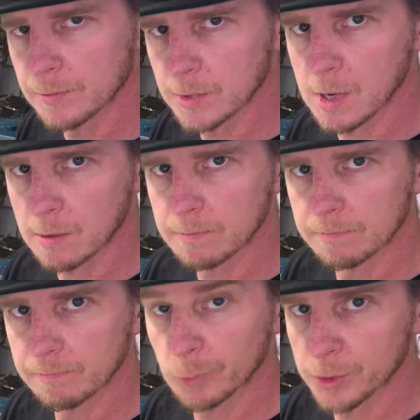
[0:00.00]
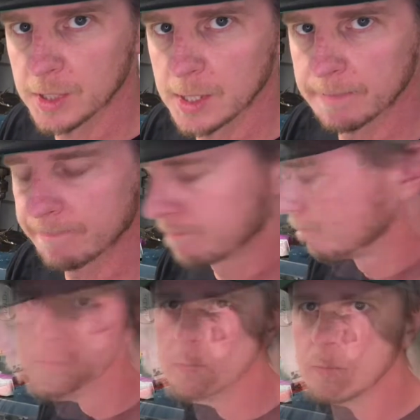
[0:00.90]
So we'll see.
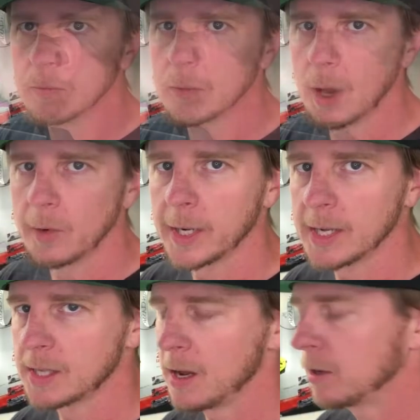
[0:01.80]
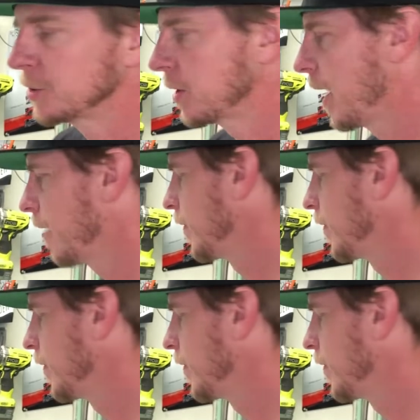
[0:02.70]
All right, guys. I also have